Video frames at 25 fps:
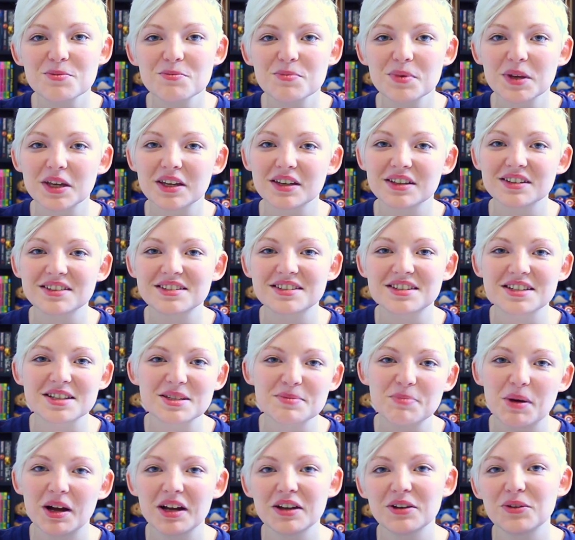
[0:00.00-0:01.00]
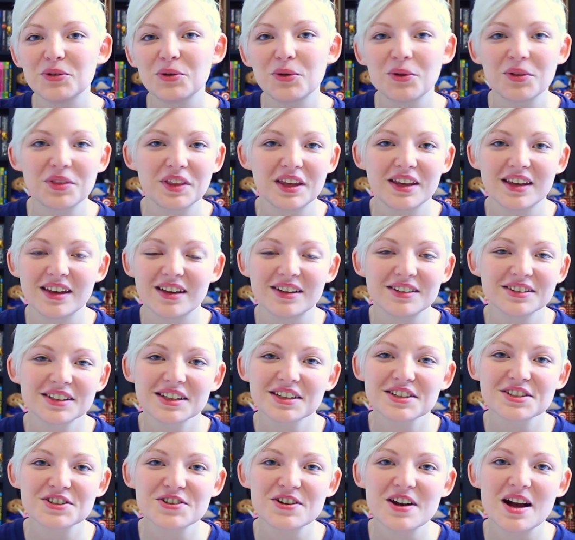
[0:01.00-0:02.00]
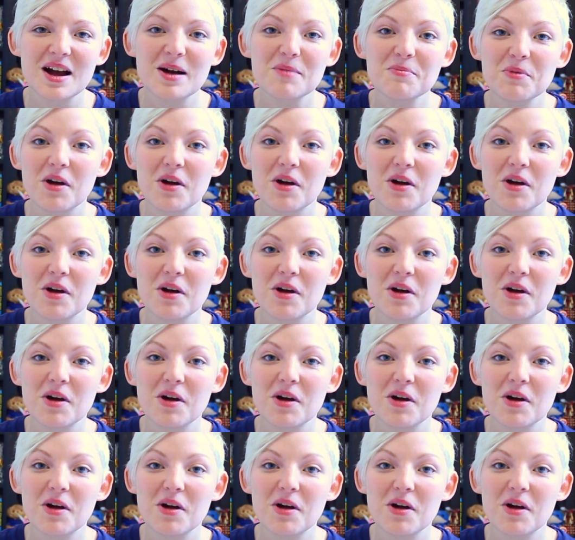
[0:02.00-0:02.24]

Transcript: because despite all the illness crap,